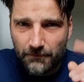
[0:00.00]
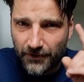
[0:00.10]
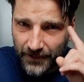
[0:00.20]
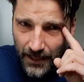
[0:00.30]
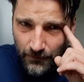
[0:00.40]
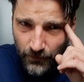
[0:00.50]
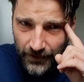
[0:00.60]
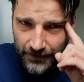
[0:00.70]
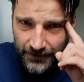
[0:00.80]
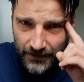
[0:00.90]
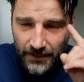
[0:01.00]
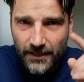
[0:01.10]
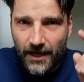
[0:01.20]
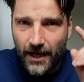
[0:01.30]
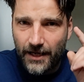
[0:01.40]
But I'm wary.
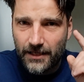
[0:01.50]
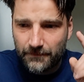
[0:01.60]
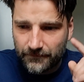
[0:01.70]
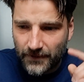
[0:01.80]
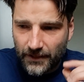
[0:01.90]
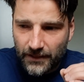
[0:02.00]
I am